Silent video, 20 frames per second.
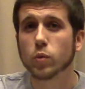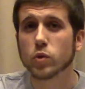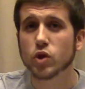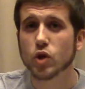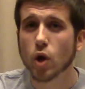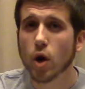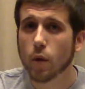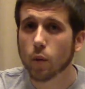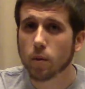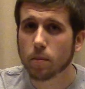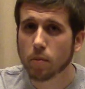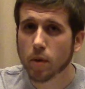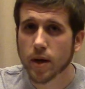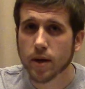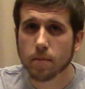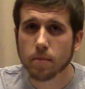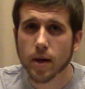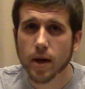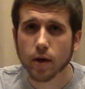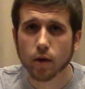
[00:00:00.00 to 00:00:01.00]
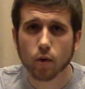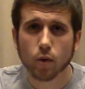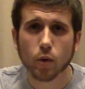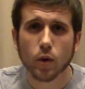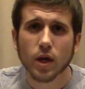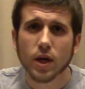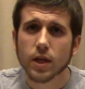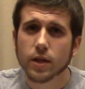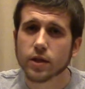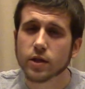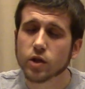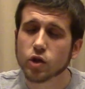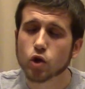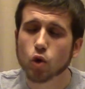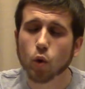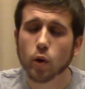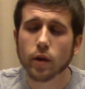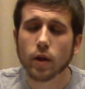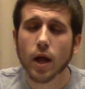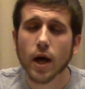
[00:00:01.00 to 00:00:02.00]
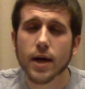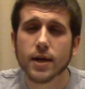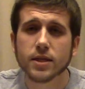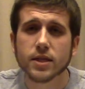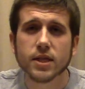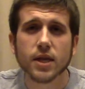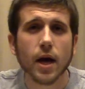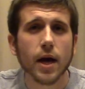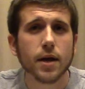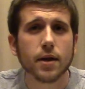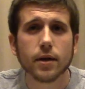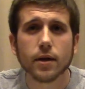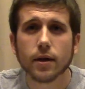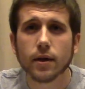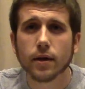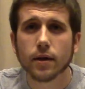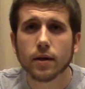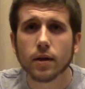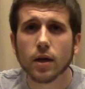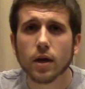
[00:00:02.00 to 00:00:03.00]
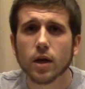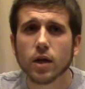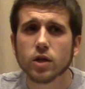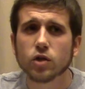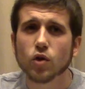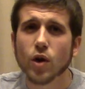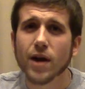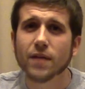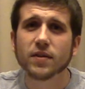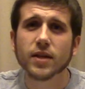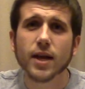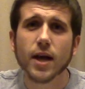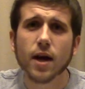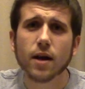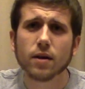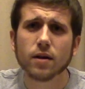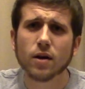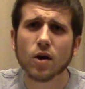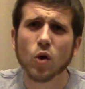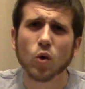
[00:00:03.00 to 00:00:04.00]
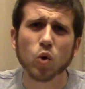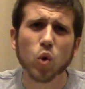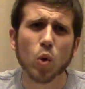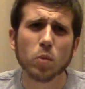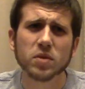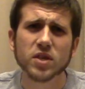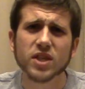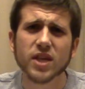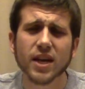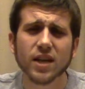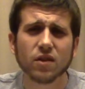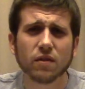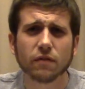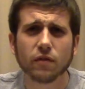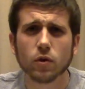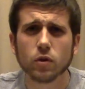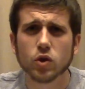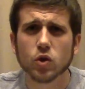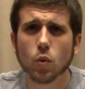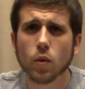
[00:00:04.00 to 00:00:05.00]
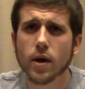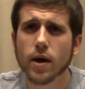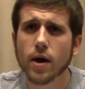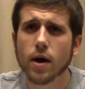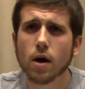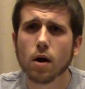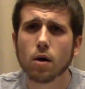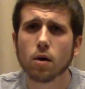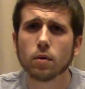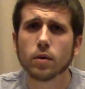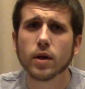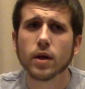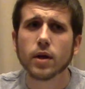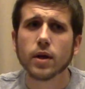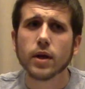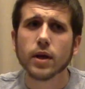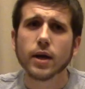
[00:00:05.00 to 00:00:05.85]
We'll start out with Brandon Pettigrew, the Detroit Lions tight end, drafted out of Oklahoma State in the first round,